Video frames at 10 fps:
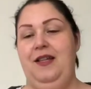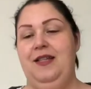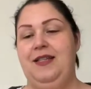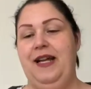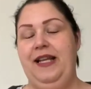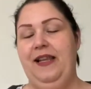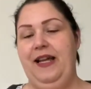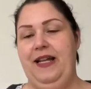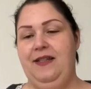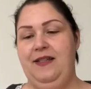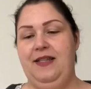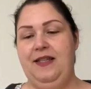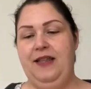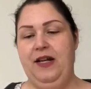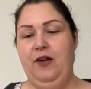sidelines and
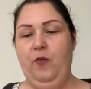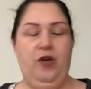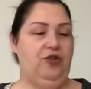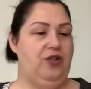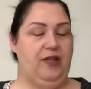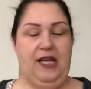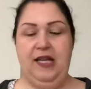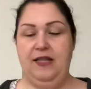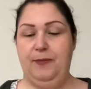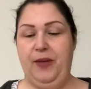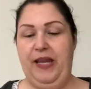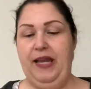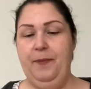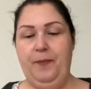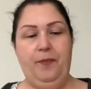sit there and watch the kids play.
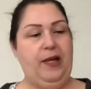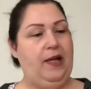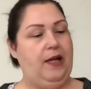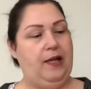But